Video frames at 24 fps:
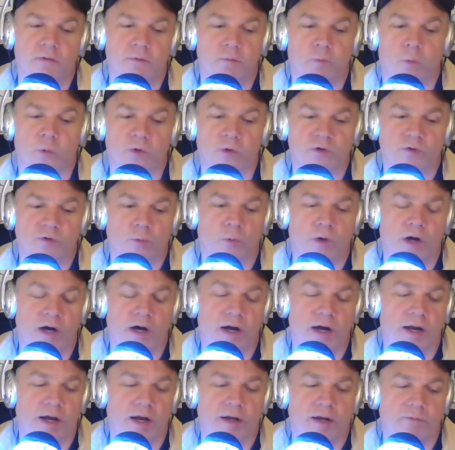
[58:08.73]
which is
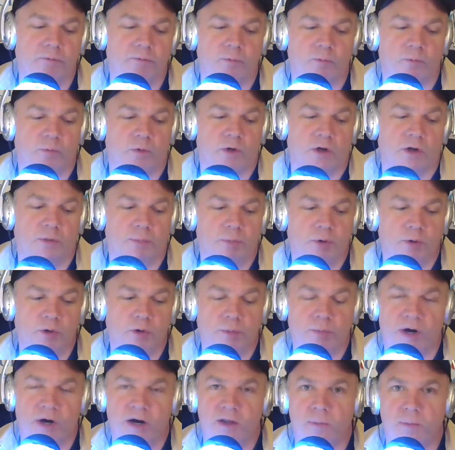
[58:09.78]
why I call
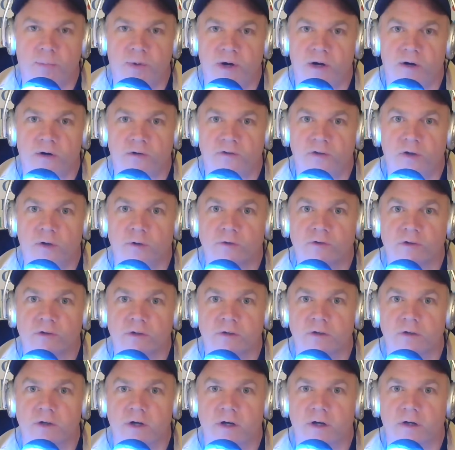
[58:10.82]
PewDiePie the Paris
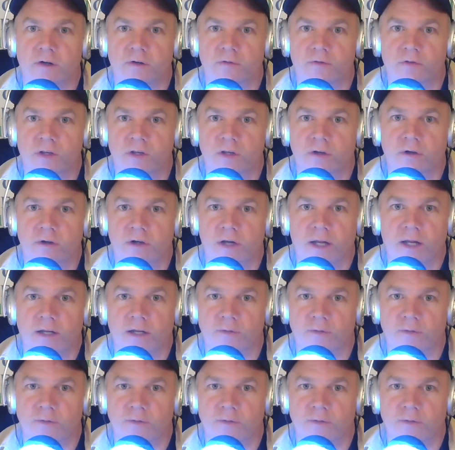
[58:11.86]
Hilton of the internet.